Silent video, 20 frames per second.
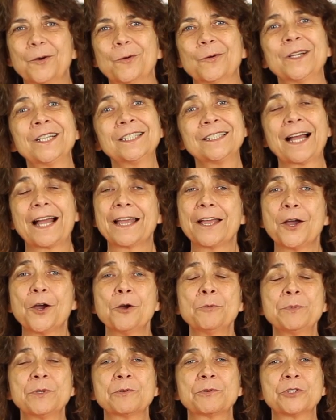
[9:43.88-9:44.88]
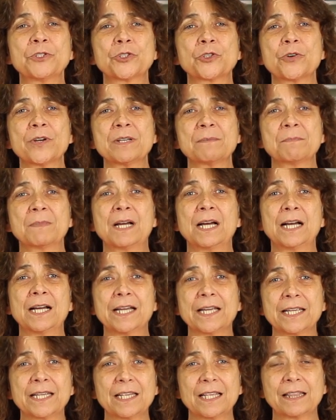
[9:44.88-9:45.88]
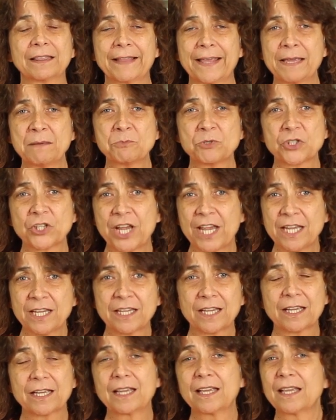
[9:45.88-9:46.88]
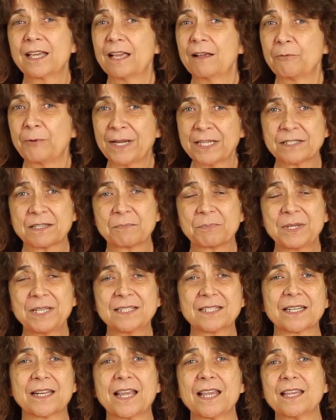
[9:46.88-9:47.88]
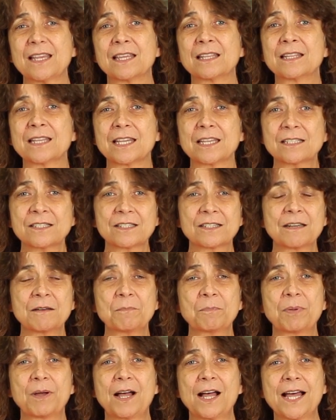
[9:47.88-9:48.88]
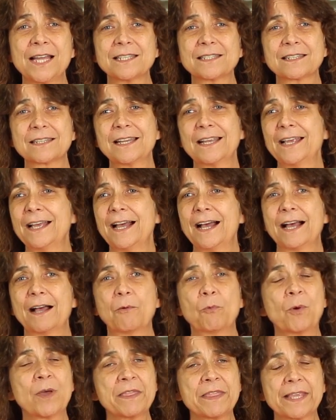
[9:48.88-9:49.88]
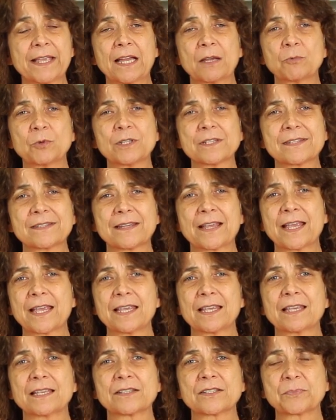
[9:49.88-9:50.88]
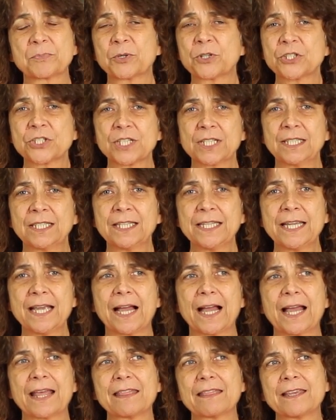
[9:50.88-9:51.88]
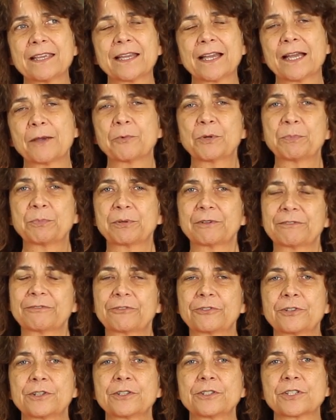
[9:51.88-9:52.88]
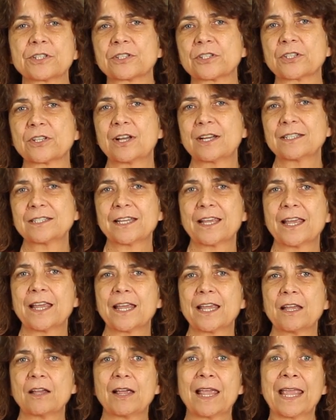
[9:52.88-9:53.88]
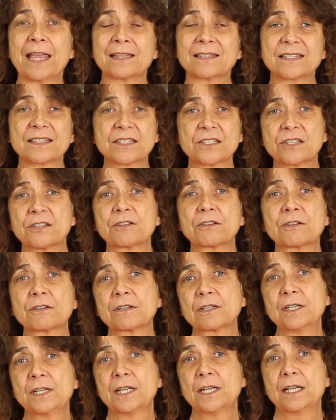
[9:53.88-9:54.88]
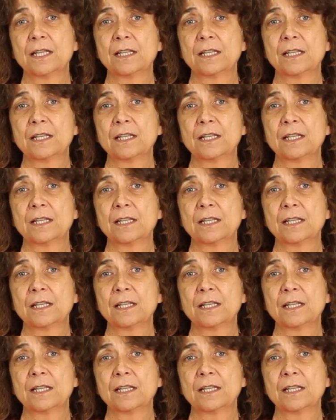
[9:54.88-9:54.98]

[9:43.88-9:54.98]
Well, I hope you enjoyed my lamb shank recipe today in the Instant Pot. One thing I will say is personally, I think I would prefer to saute and sear